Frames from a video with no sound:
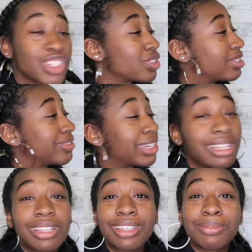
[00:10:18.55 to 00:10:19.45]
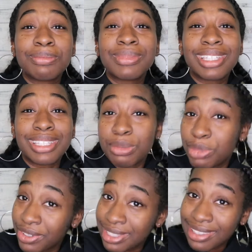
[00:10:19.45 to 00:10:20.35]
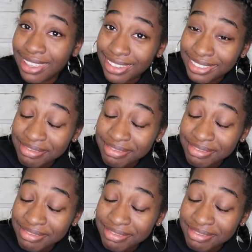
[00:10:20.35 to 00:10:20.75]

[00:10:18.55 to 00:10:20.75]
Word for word: tree fell on him and he broke his leg